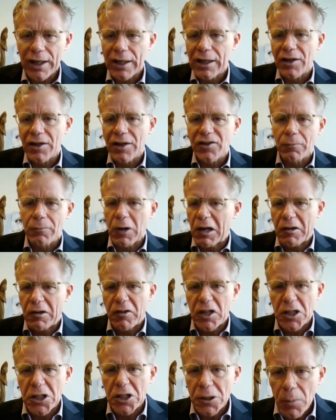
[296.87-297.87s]
And I said, well,
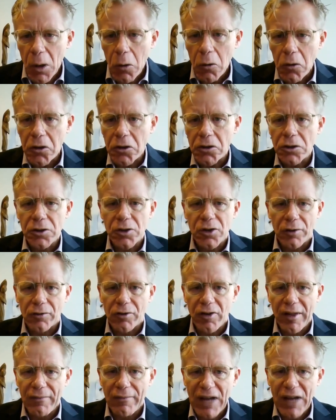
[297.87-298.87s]
are they smokers?
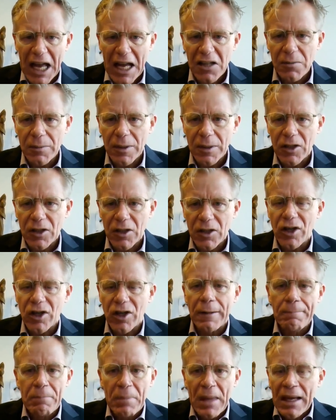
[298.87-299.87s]
Do they have asthma, et
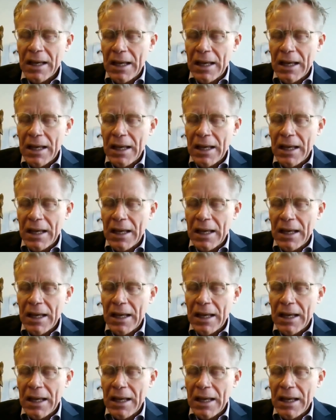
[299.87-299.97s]
cetera?